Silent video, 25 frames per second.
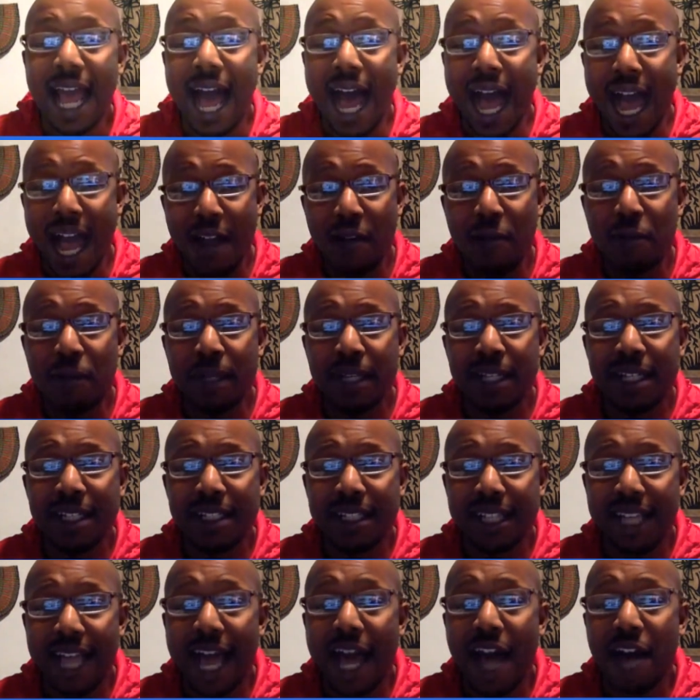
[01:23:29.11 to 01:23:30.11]
I
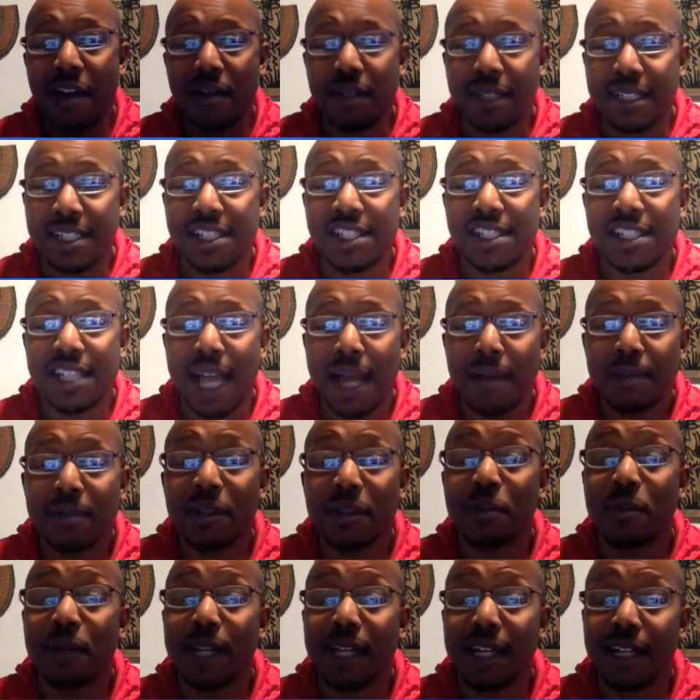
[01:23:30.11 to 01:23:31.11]
went out and shopped
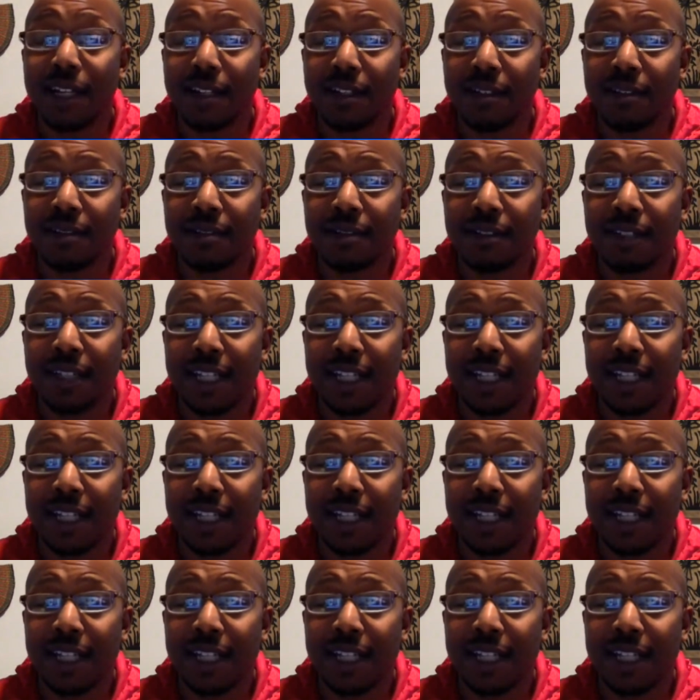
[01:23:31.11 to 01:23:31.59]
around